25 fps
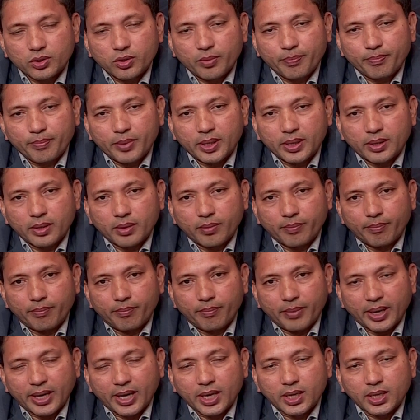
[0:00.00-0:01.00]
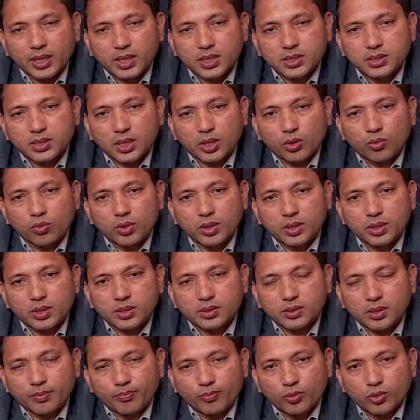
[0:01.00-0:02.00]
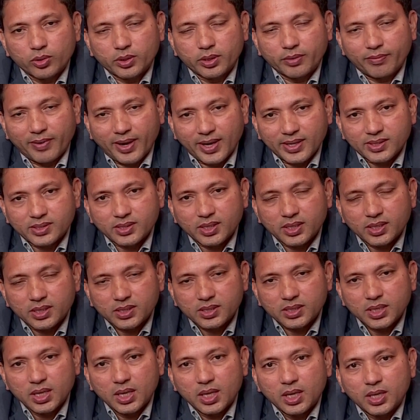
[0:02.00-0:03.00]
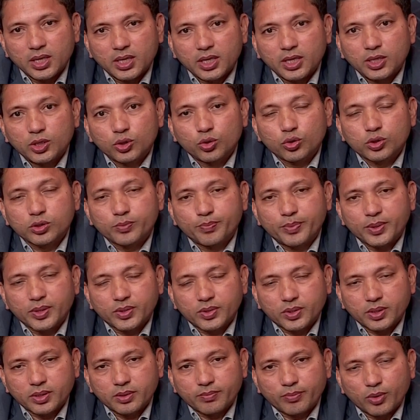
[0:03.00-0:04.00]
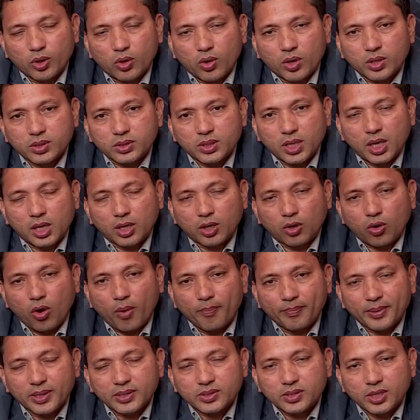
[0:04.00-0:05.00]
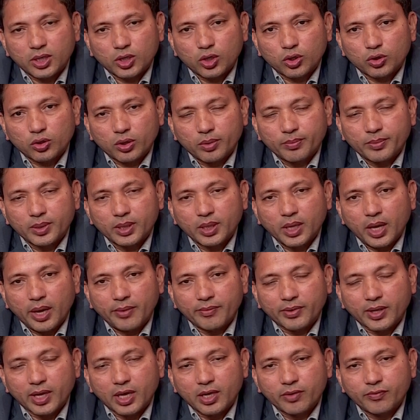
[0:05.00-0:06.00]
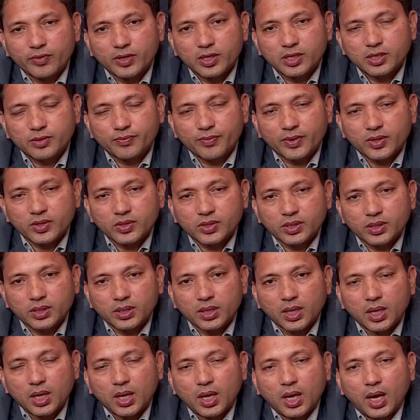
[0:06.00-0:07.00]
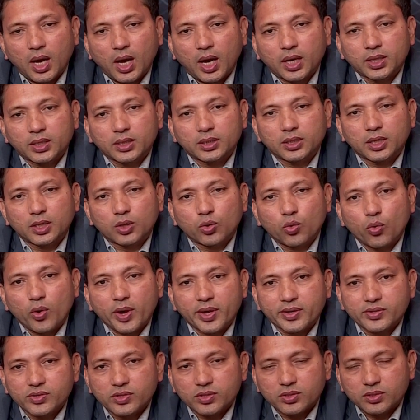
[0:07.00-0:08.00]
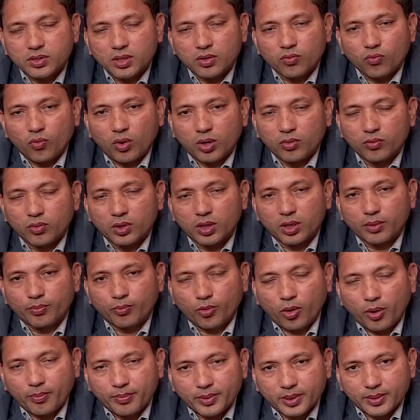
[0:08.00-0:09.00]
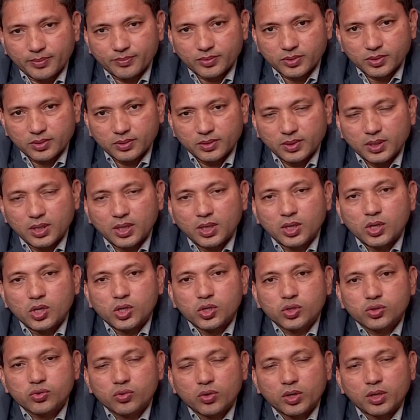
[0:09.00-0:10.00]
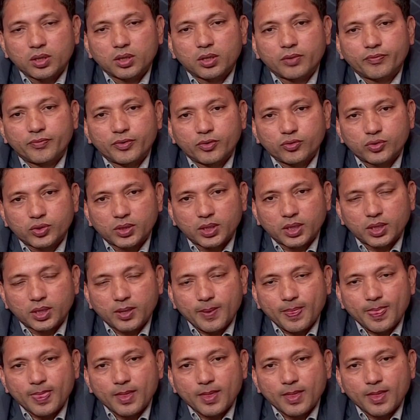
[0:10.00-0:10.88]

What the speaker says: of mechanical circulatory support devices in those patients, because they are a complex anatomy having LV dysfunction and other coexistent valvular problems. So, in the future